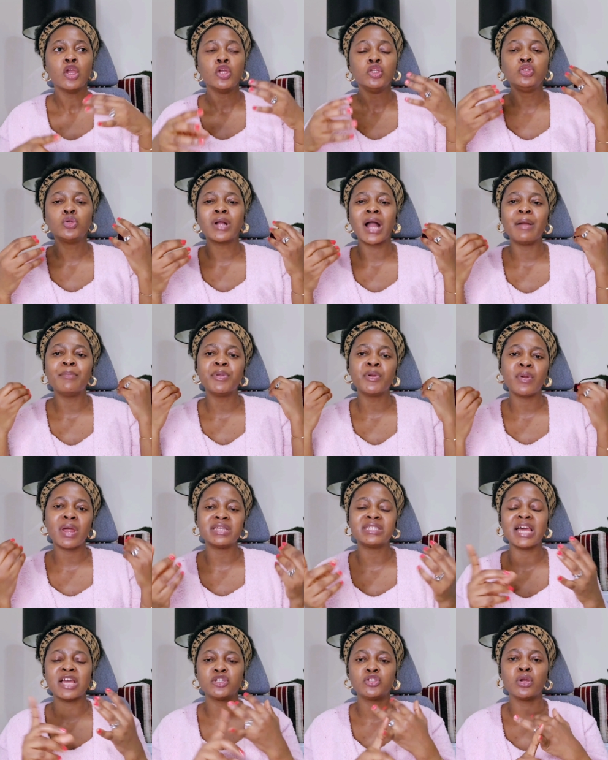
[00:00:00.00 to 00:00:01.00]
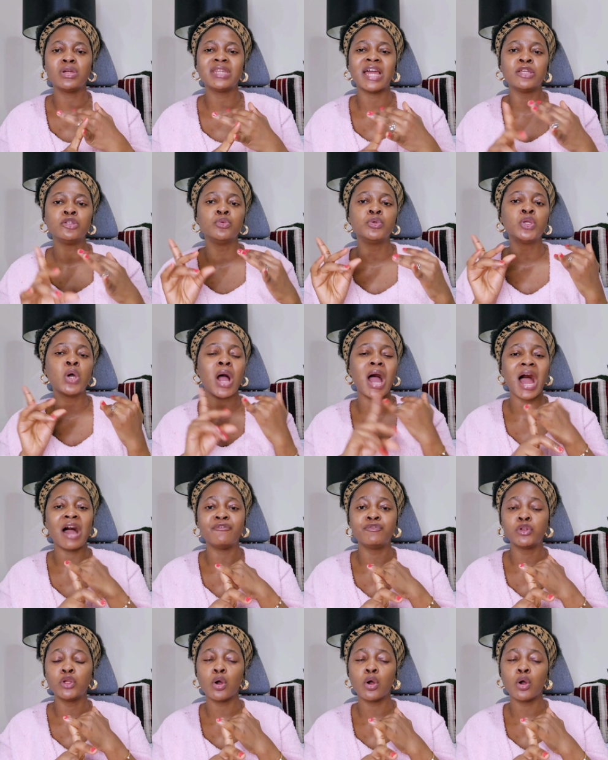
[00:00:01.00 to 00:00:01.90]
you can be rest assured that you will not have